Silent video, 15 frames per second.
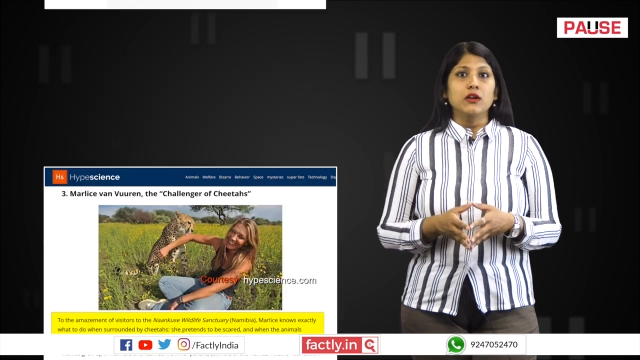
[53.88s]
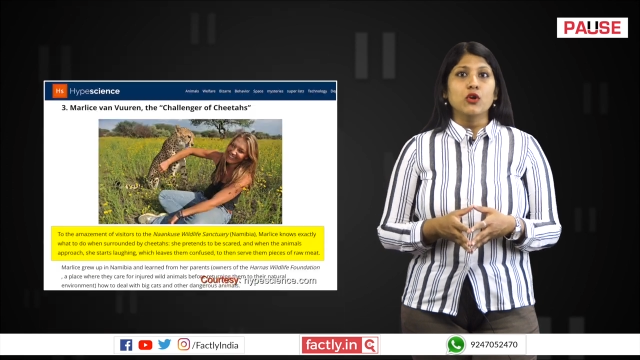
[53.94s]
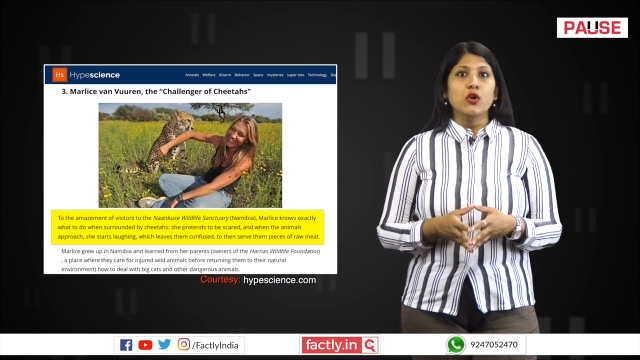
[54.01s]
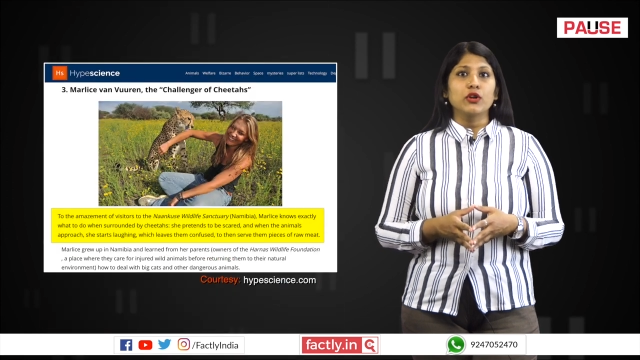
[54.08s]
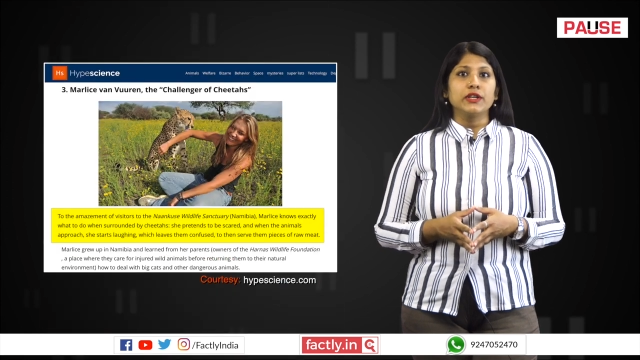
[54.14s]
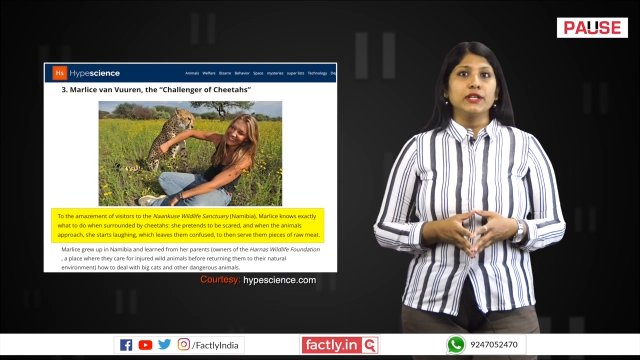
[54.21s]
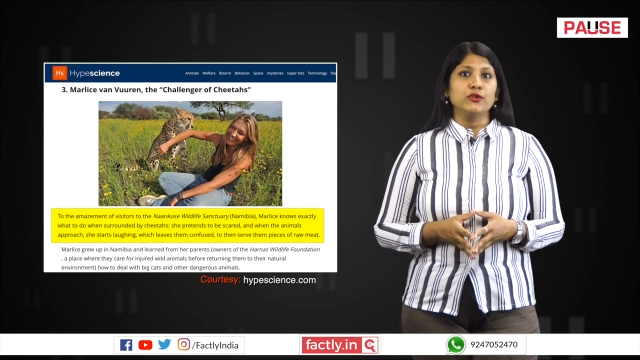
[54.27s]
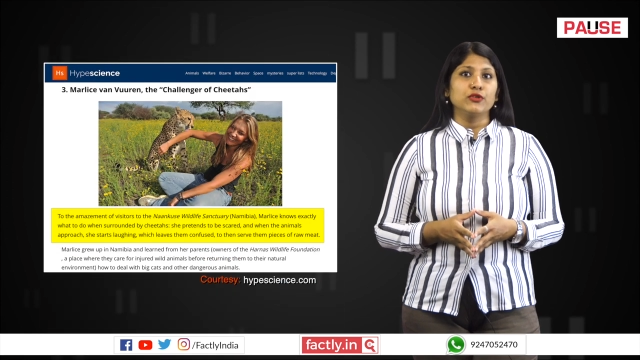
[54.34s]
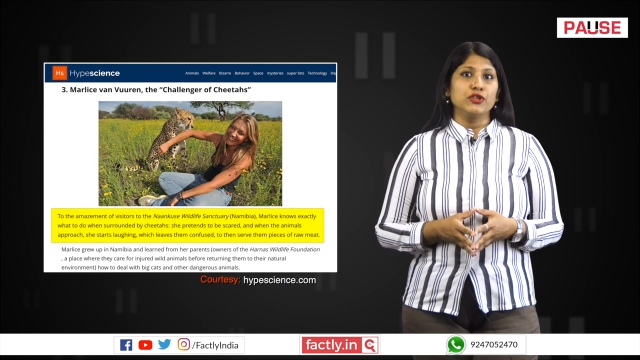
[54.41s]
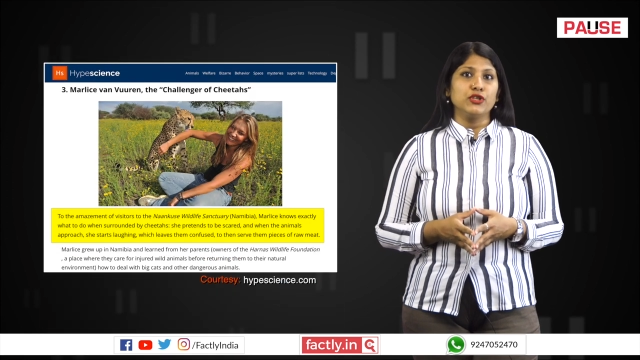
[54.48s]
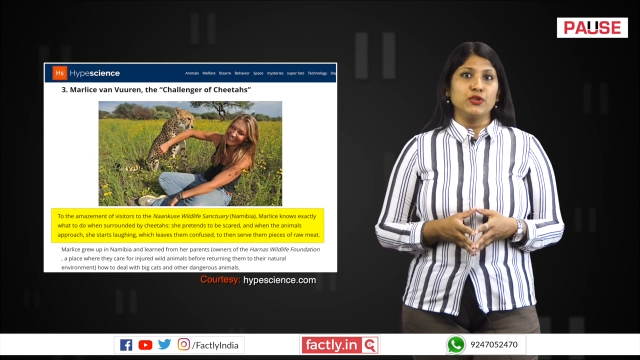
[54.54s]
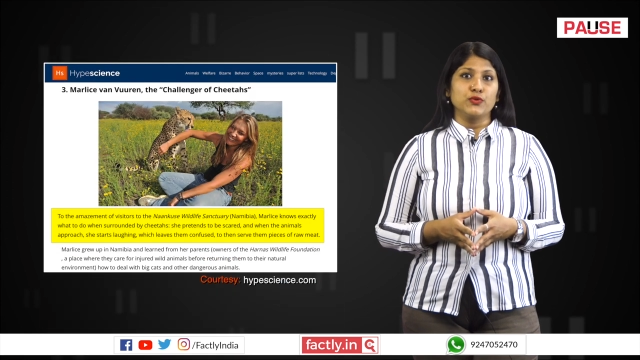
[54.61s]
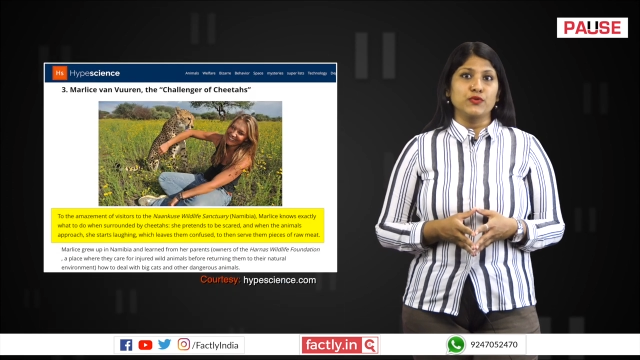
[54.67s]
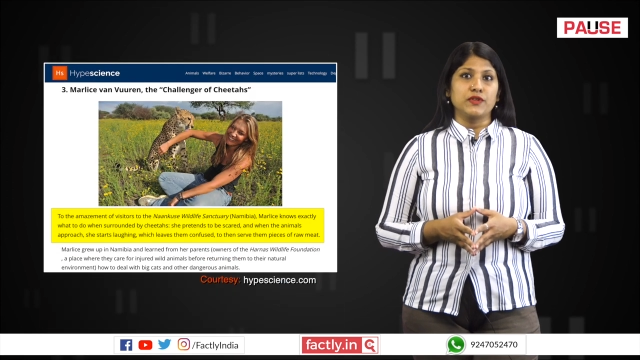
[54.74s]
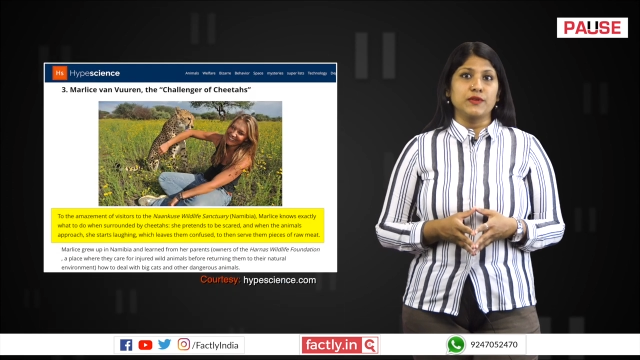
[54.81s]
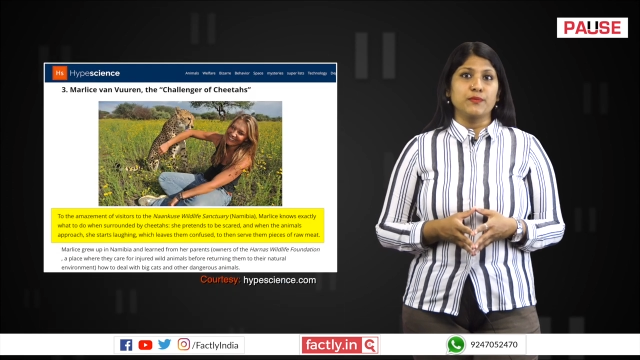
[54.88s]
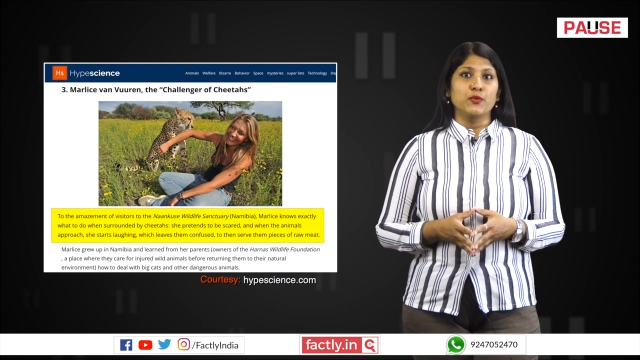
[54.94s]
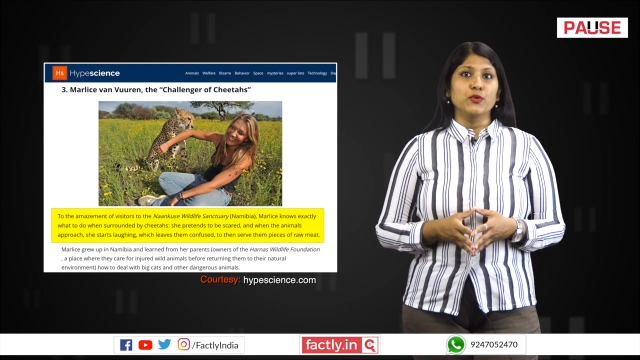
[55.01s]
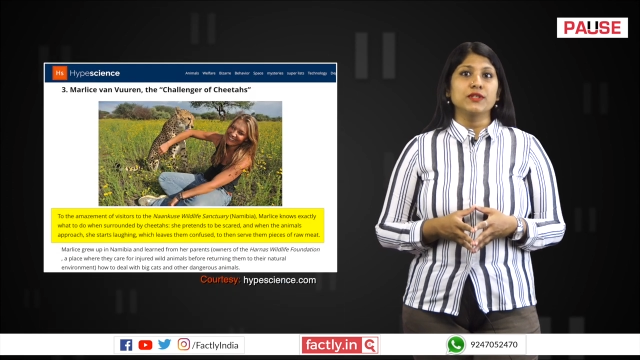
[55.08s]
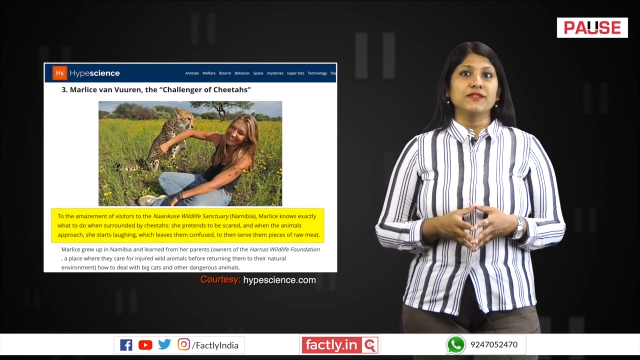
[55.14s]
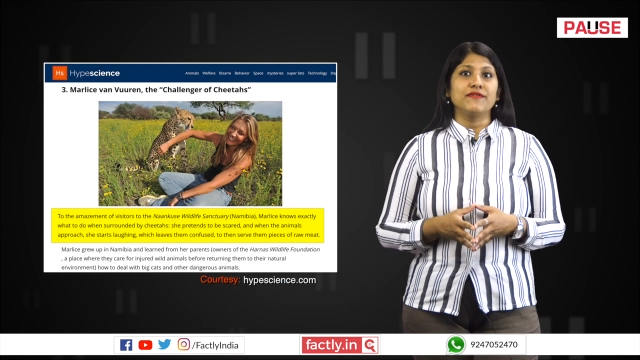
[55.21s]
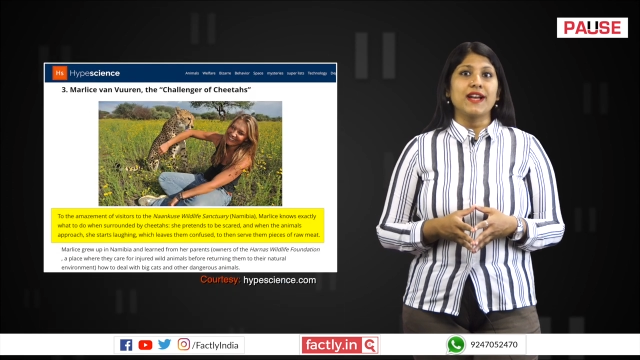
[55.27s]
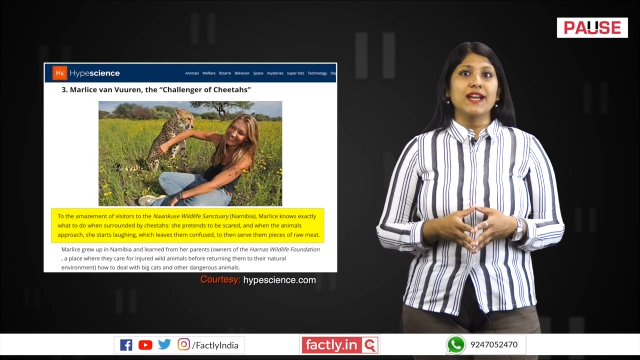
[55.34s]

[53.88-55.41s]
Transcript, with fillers: According to the news reports,